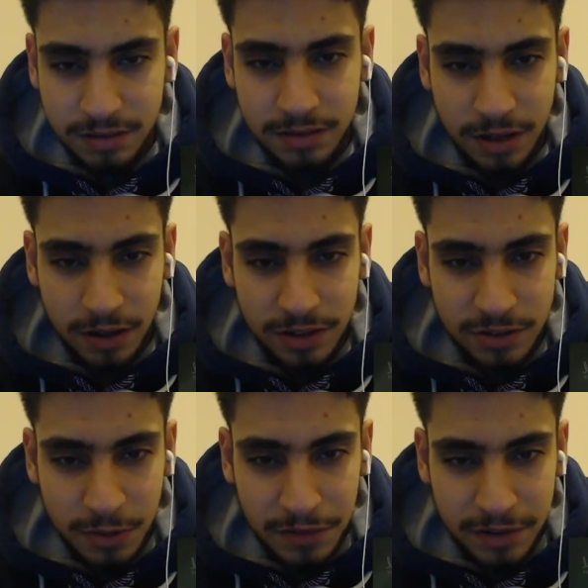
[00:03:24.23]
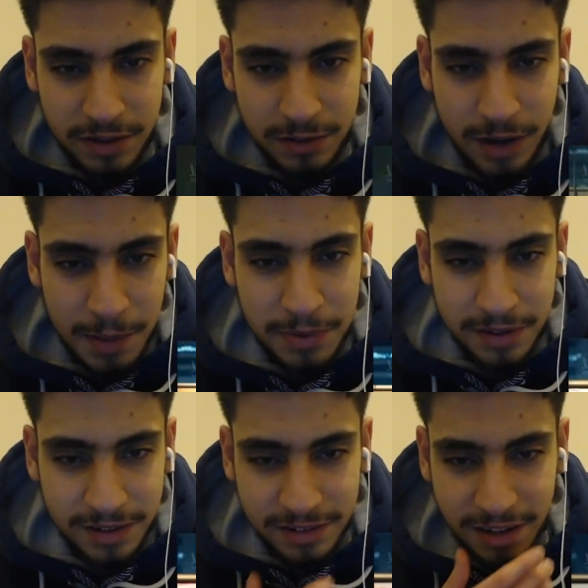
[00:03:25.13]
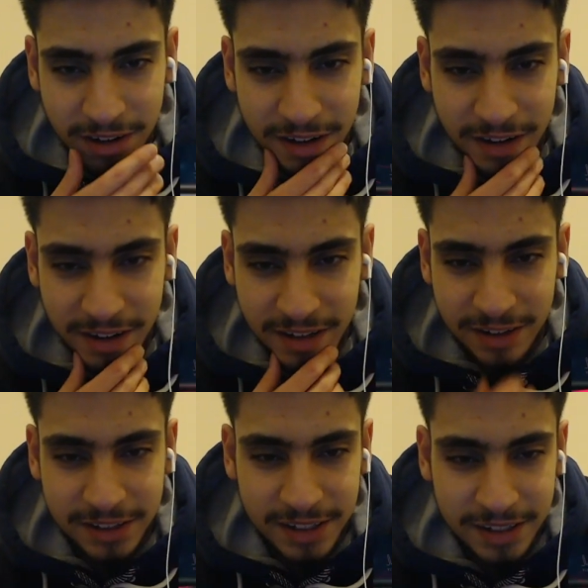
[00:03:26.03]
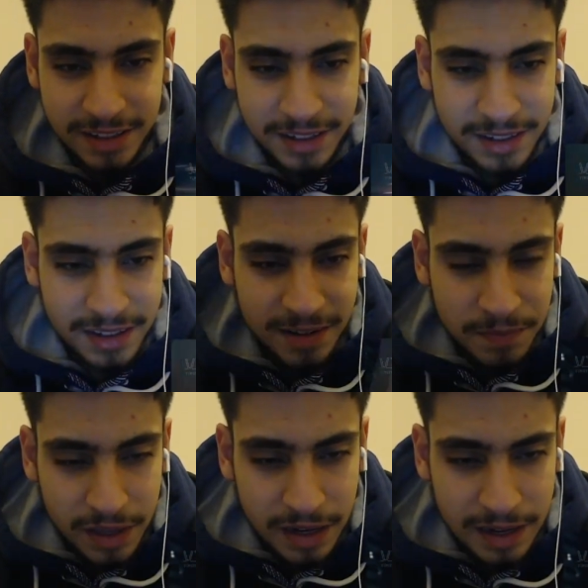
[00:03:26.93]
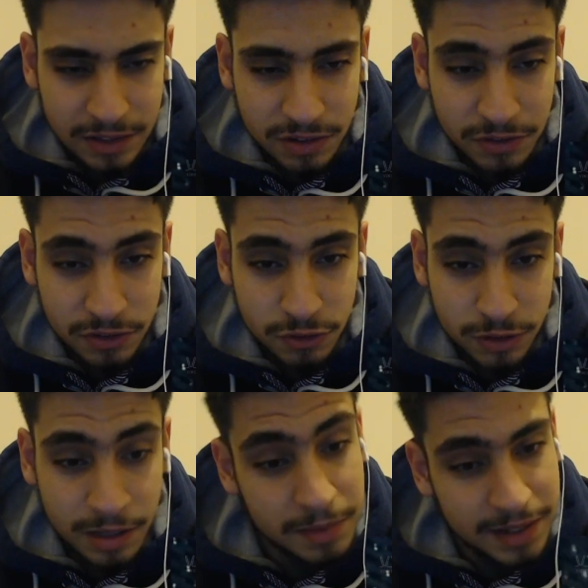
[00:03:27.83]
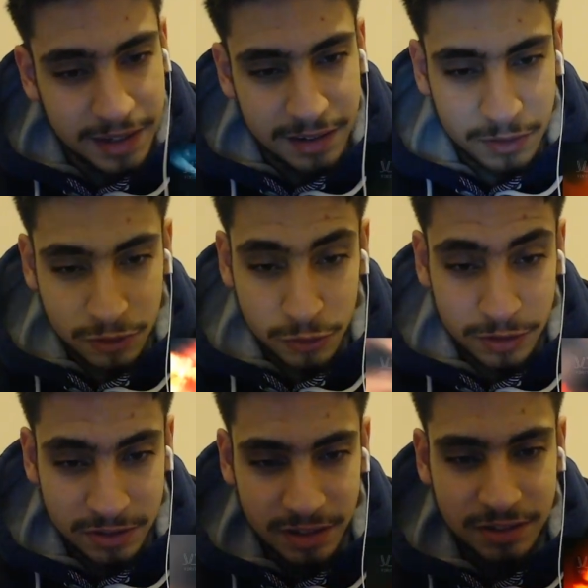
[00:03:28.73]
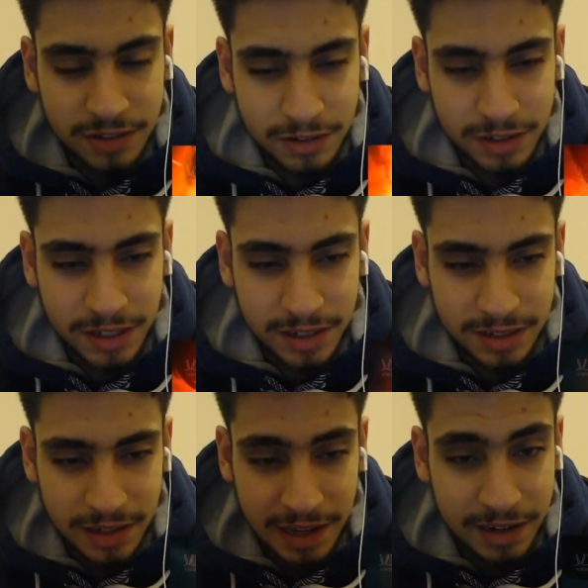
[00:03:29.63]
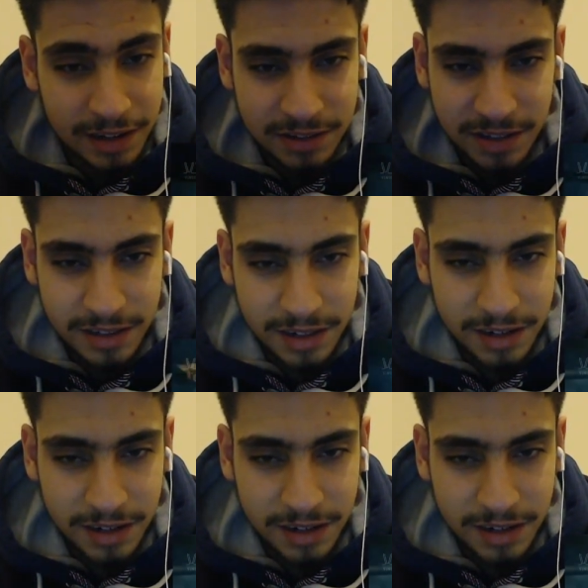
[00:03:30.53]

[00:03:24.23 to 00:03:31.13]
Oh, that's even what happened. Oh, okay. Him again. True Assassin, okay. I'm gonna take him.